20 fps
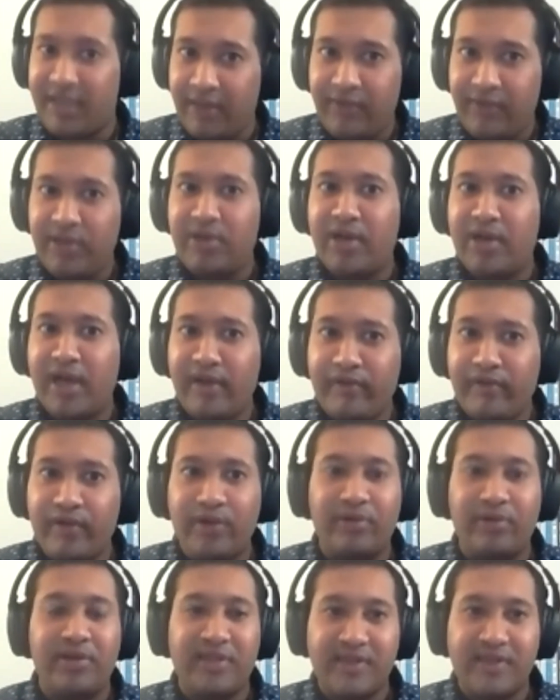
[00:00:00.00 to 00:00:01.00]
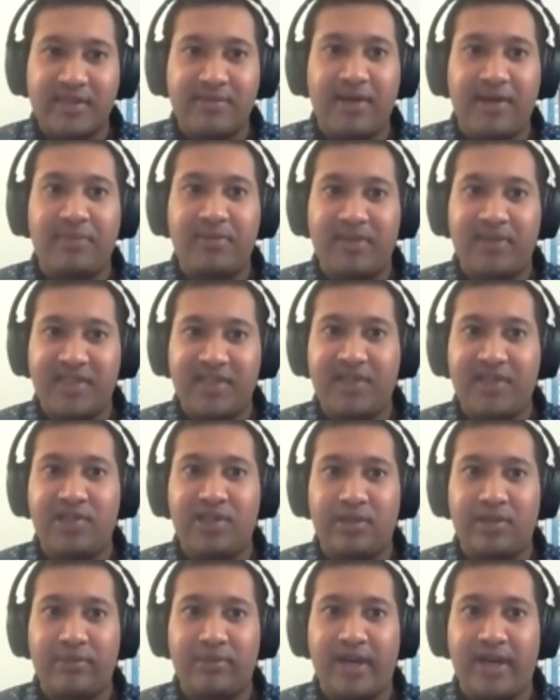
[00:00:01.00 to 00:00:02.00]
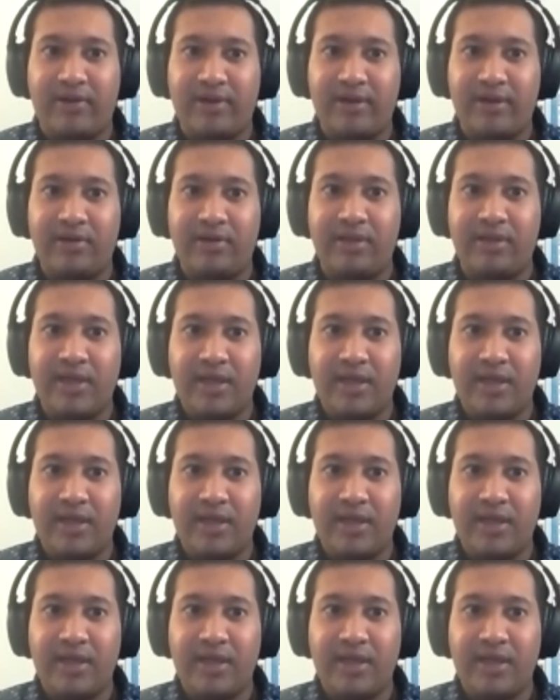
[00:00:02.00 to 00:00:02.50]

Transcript: Even your iPhone does some optimization in the background,